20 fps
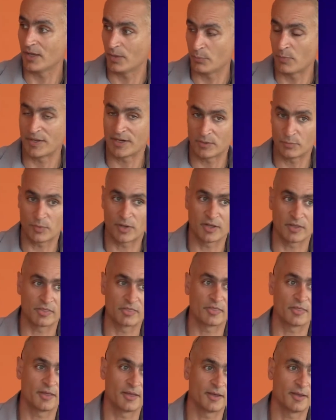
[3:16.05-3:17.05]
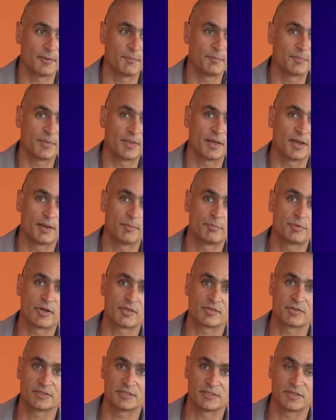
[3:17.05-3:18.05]
when it was
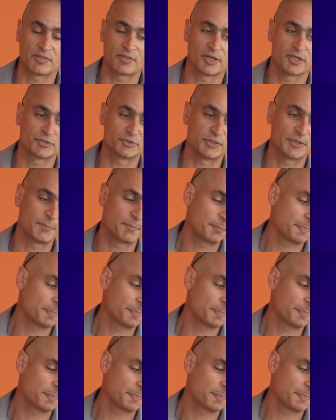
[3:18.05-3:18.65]
present in this country.